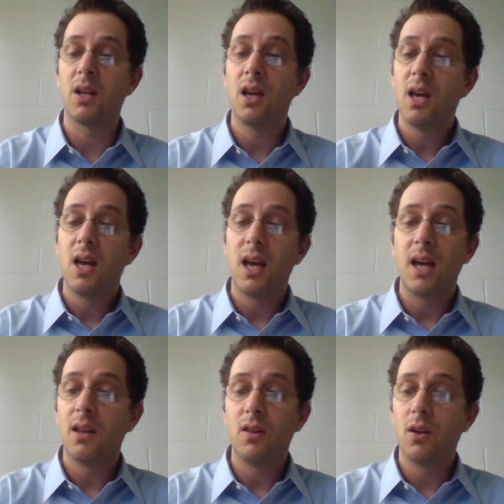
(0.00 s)
But
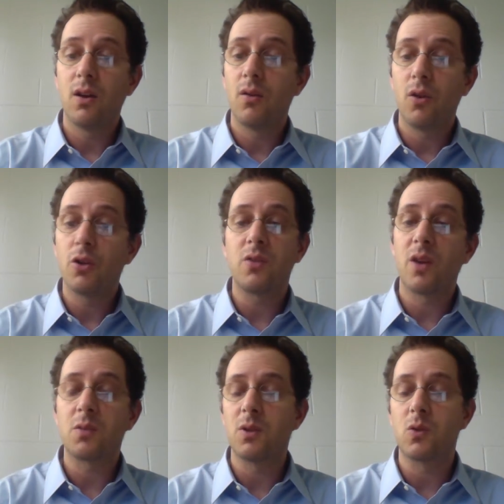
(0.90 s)
the, those
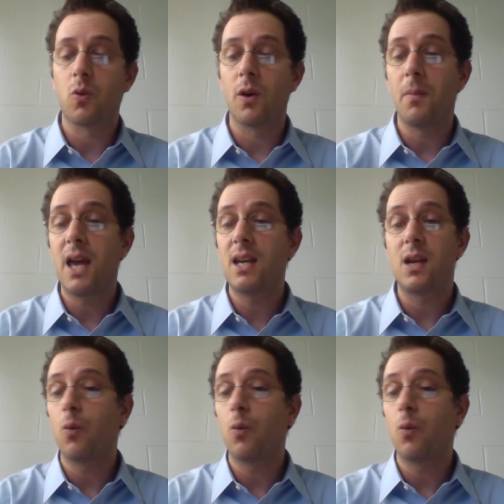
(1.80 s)
investments weren't made,